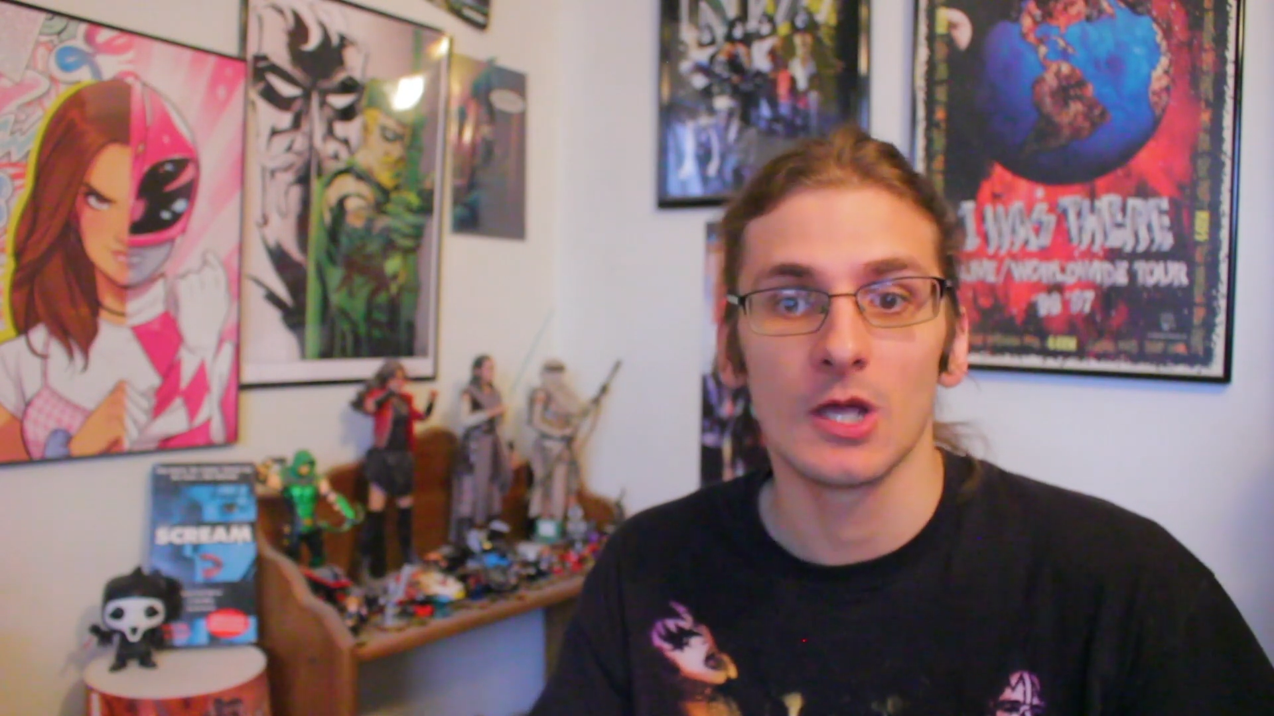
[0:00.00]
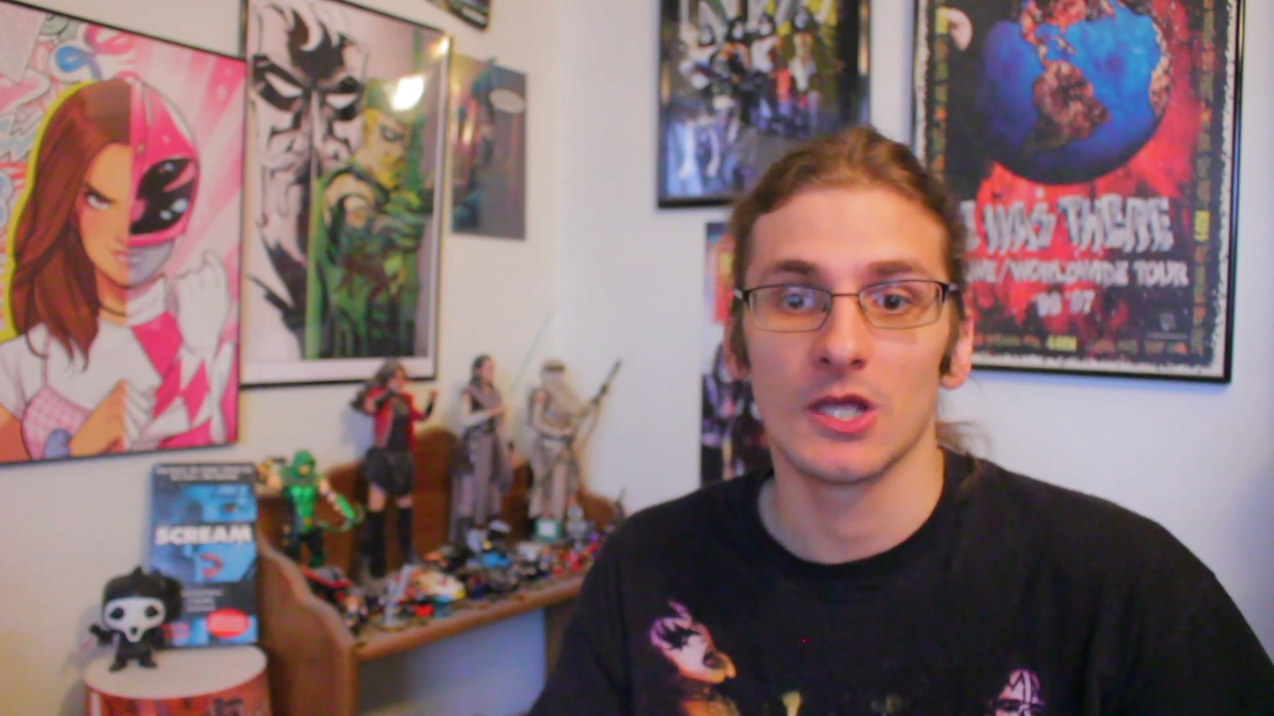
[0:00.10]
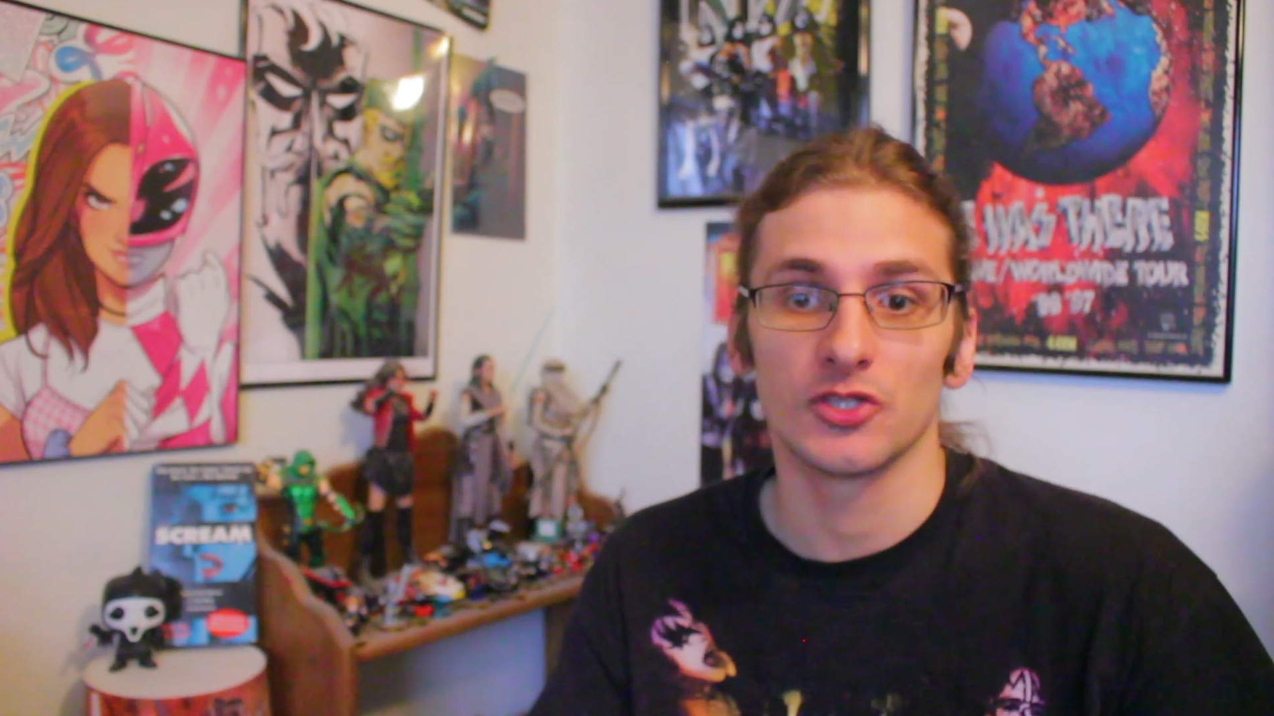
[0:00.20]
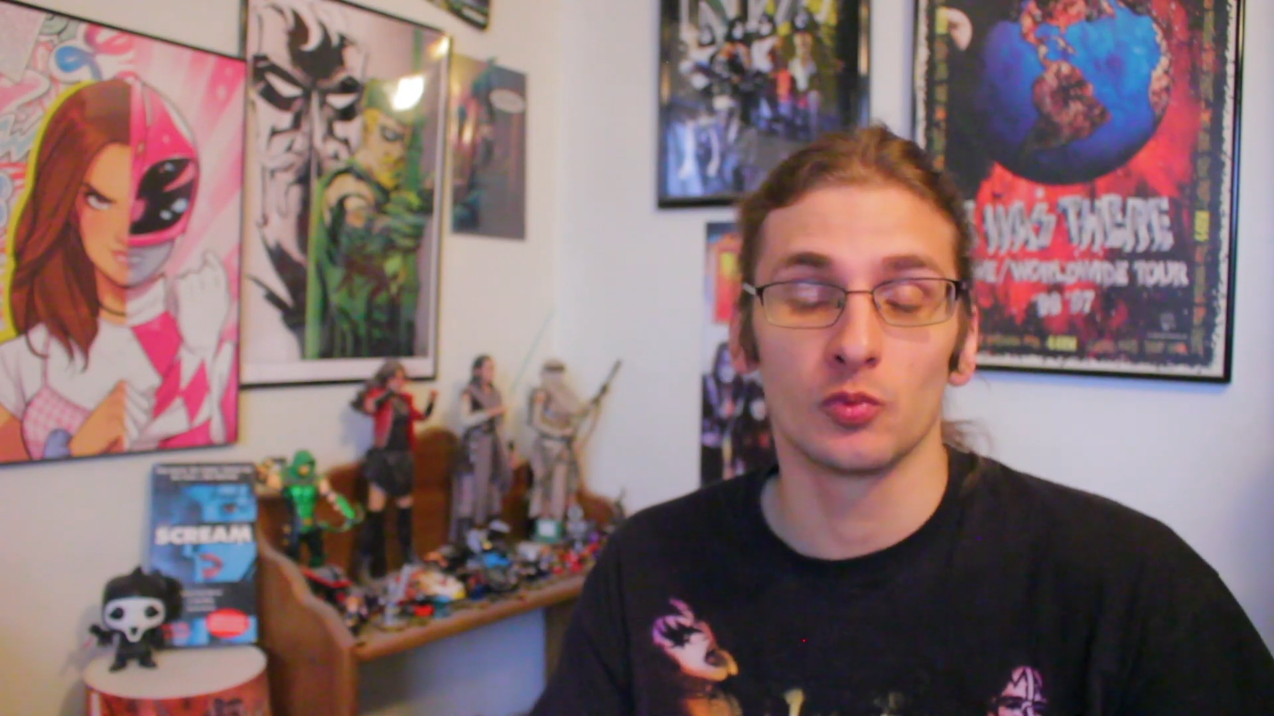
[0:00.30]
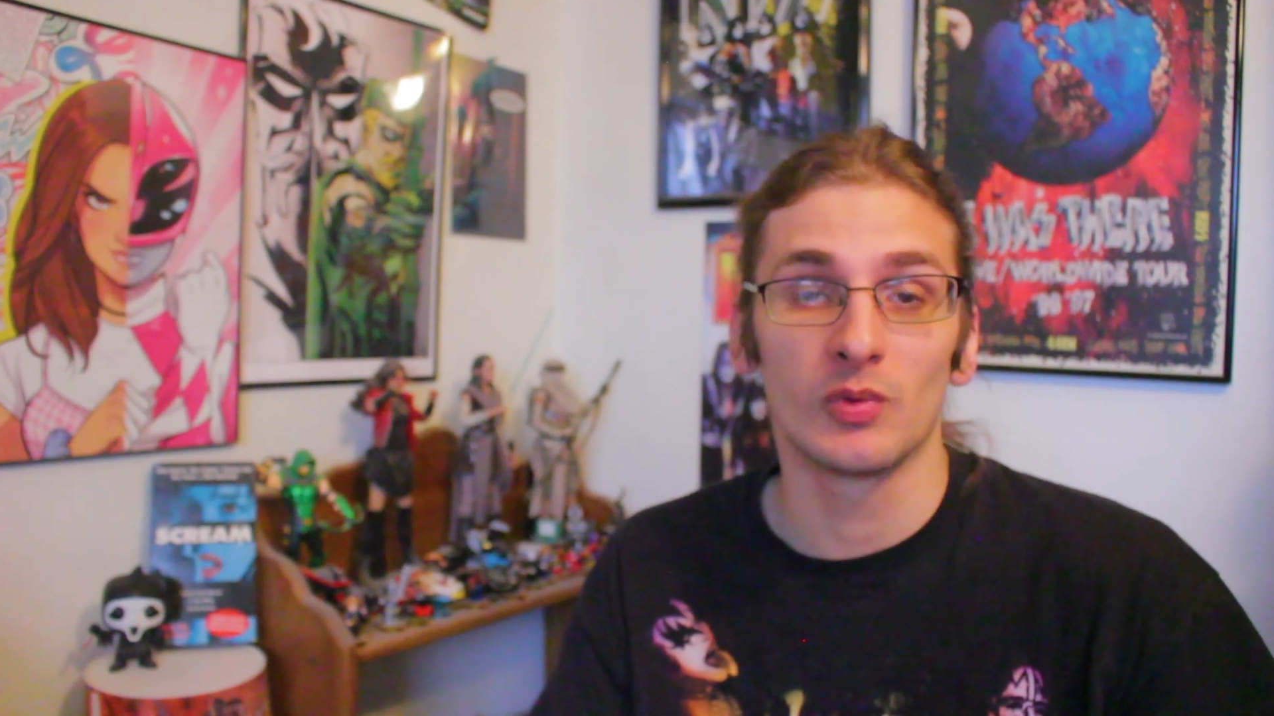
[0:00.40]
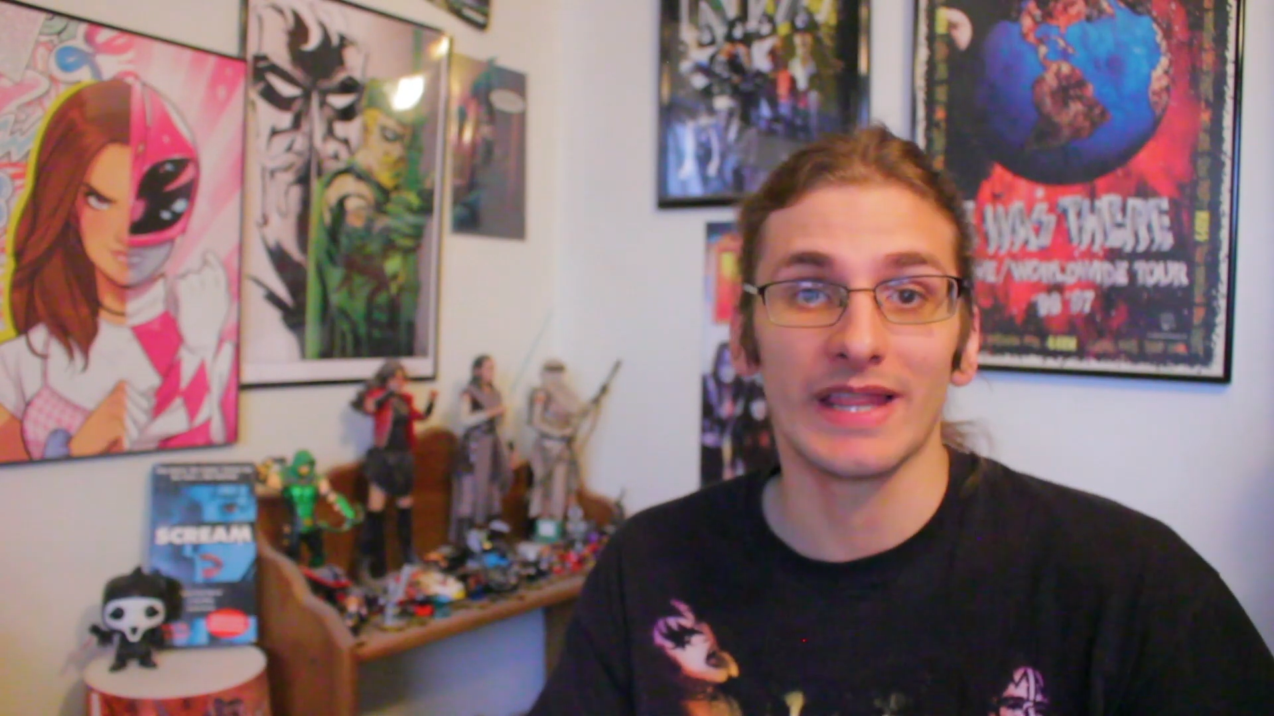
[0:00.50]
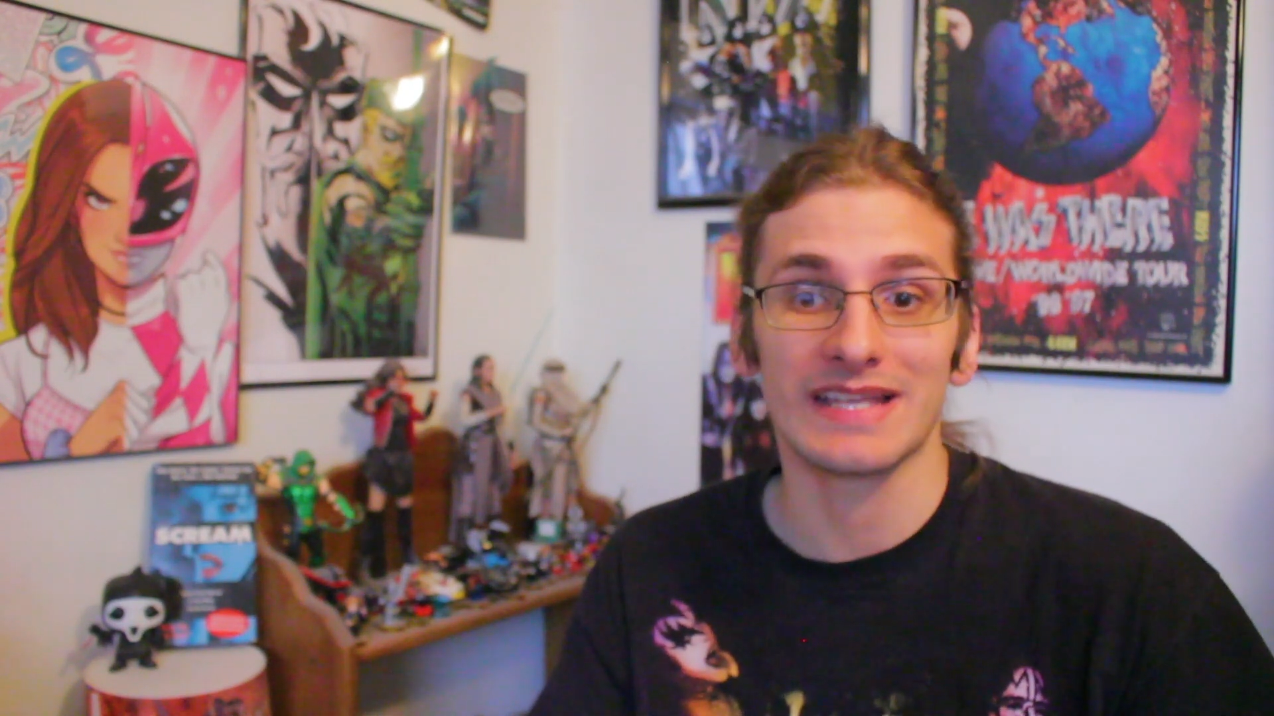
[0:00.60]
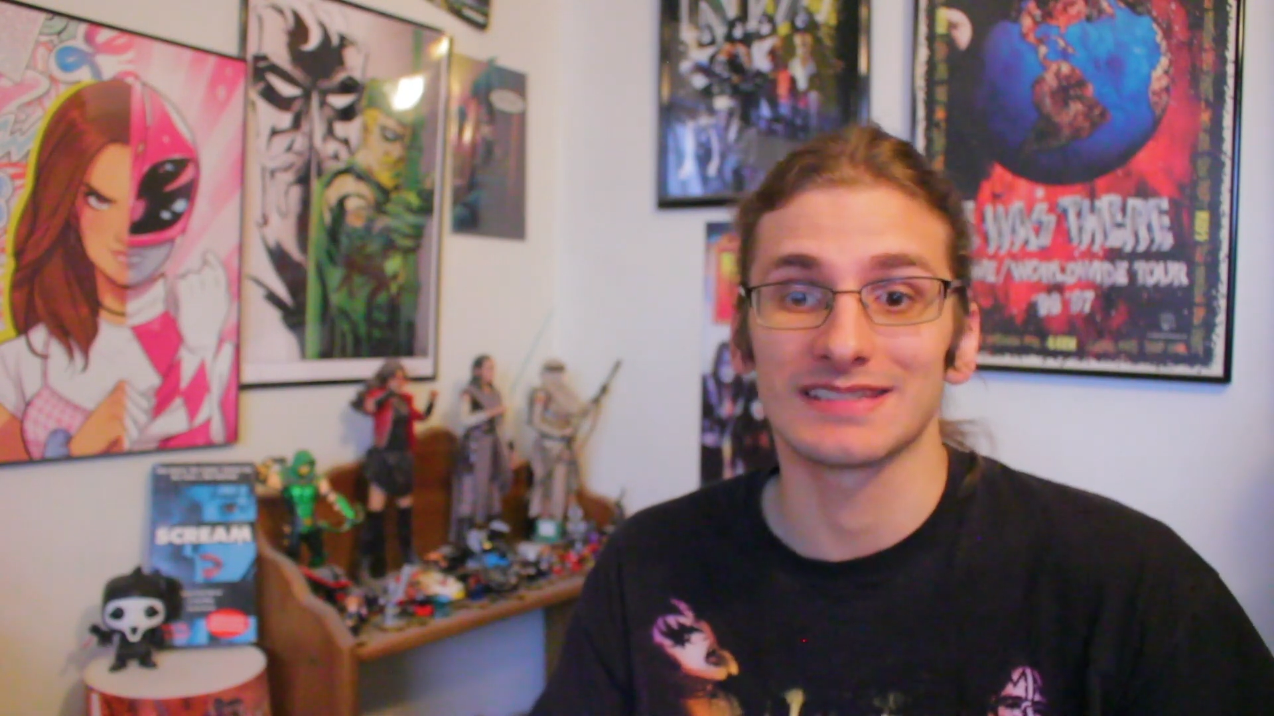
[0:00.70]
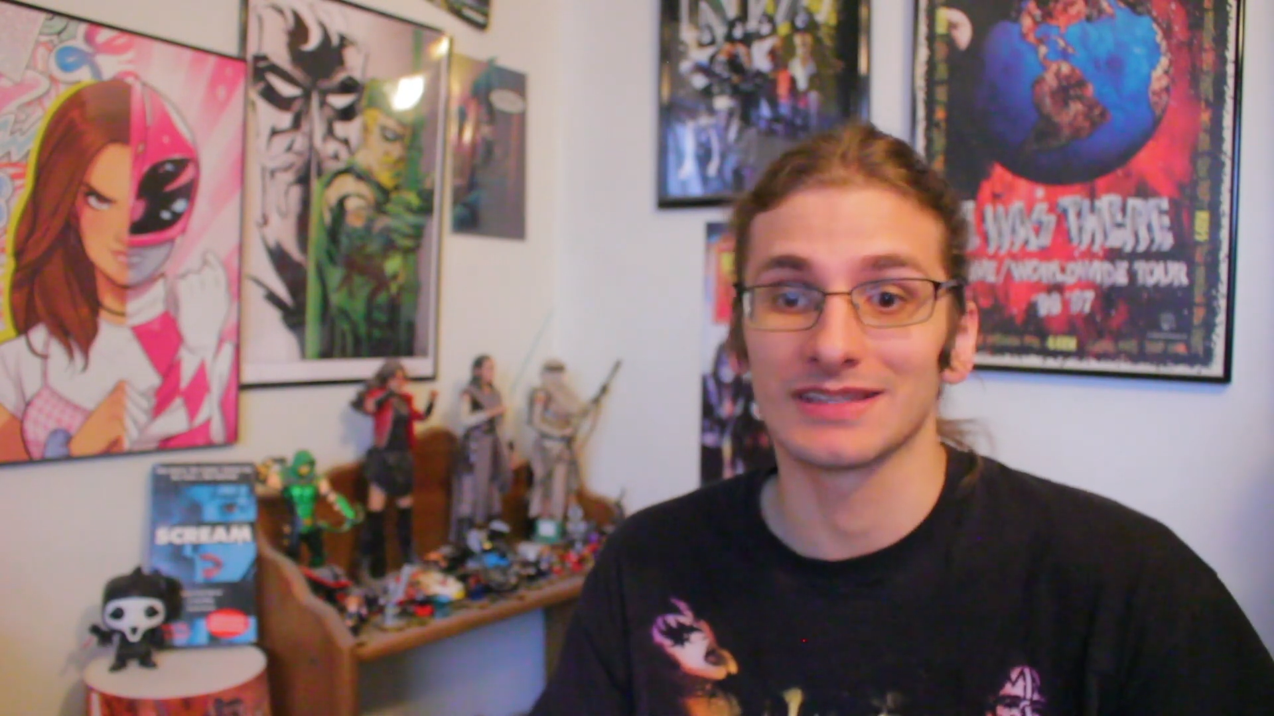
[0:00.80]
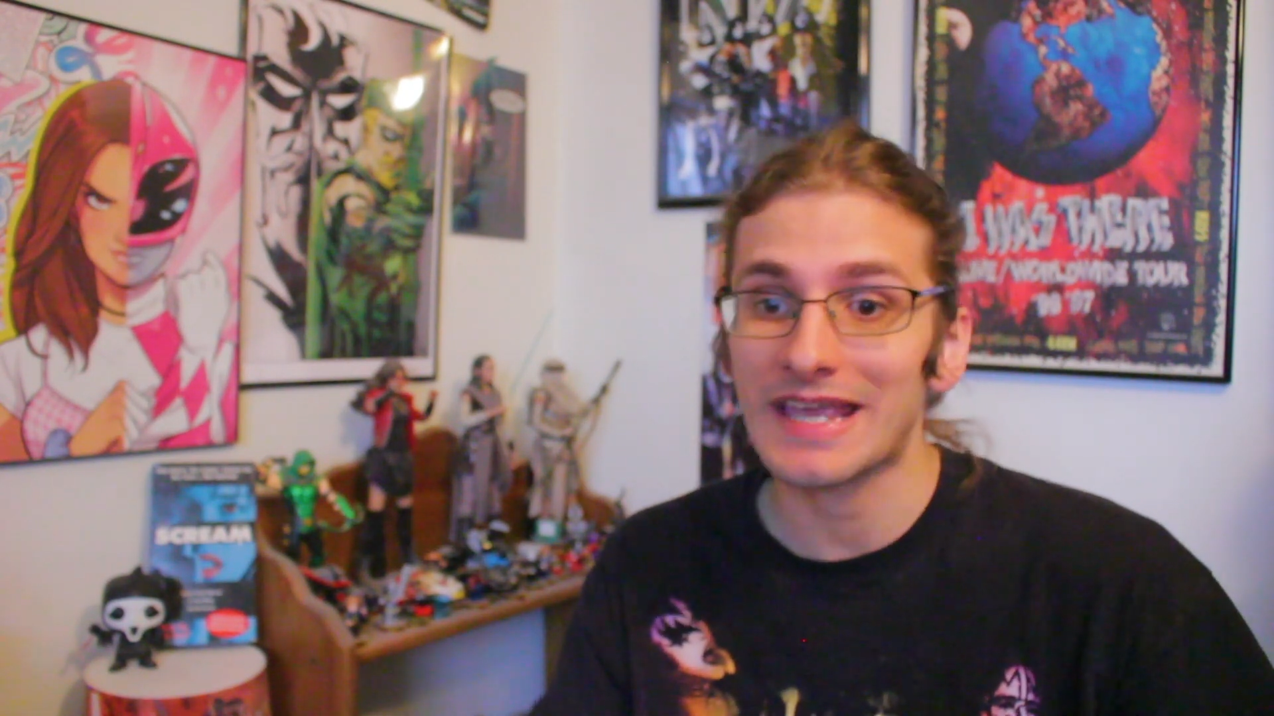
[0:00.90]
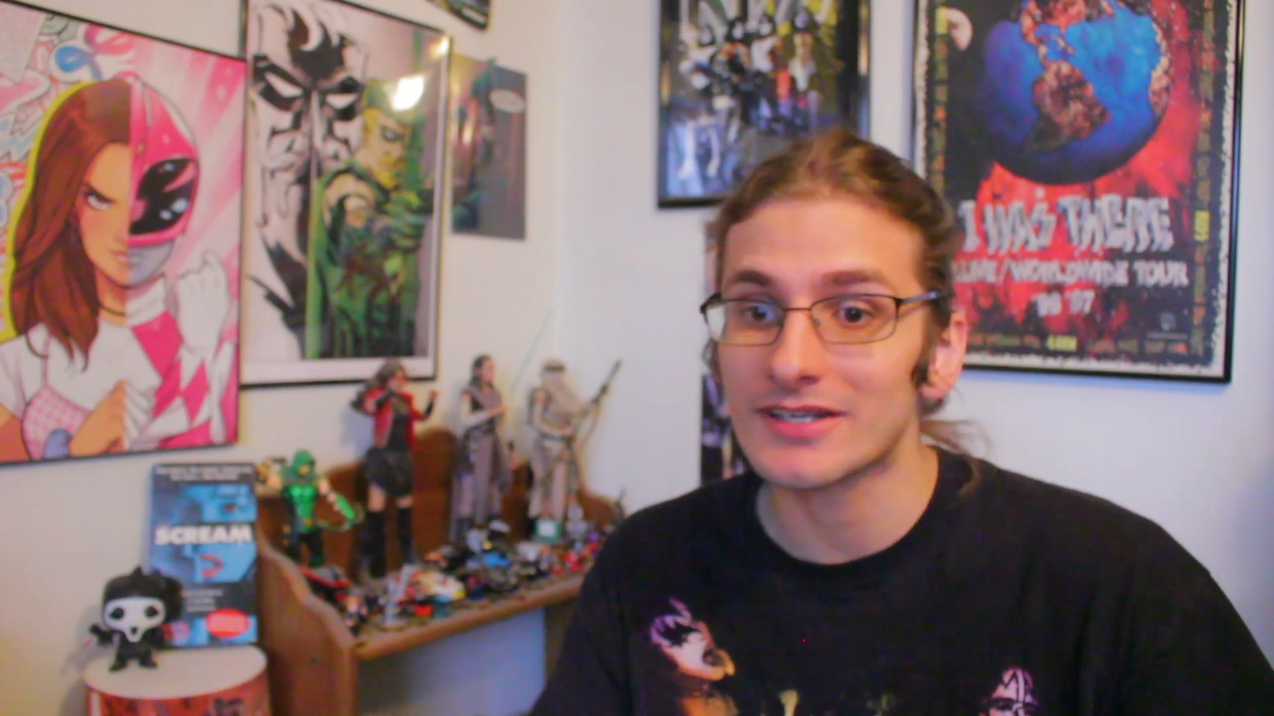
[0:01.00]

you realize later